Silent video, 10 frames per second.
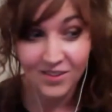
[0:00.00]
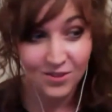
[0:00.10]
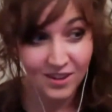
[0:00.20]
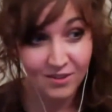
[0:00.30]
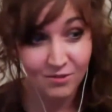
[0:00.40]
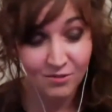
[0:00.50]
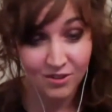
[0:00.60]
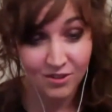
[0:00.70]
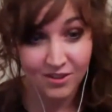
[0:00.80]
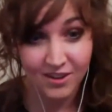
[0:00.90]
that he can
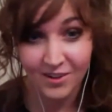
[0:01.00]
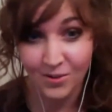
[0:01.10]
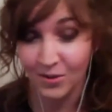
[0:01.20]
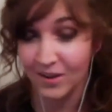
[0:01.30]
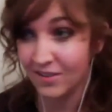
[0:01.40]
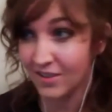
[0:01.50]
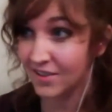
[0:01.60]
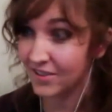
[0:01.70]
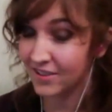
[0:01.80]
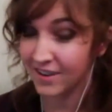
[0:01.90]
further his
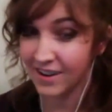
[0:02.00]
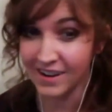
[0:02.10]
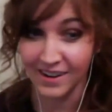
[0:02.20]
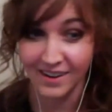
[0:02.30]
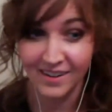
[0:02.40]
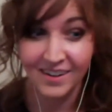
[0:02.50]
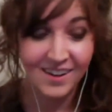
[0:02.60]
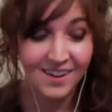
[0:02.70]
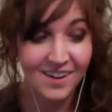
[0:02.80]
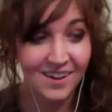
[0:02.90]
research
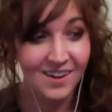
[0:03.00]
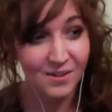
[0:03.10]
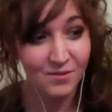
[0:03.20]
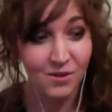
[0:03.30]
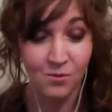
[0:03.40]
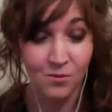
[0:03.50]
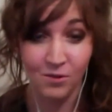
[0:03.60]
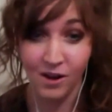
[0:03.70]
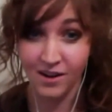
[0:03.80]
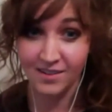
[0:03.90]
of
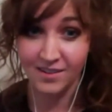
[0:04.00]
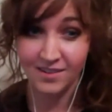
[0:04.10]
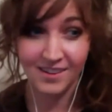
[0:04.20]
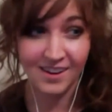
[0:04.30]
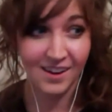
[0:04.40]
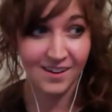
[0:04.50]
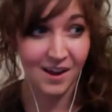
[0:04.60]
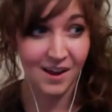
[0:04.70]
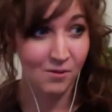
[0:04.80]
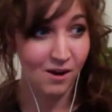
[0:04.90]
rocks and
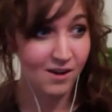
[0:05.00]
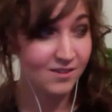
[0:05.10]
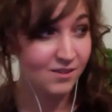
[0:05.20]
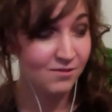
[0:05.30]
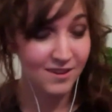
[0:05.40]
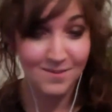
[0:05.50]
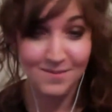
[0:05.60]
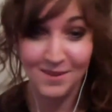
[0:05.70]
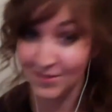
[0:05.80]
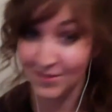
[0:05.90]
how rocks affect
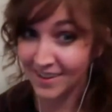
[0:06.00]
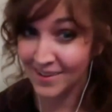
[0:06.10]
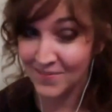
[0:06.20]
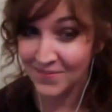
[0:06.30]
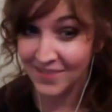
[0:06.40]
music.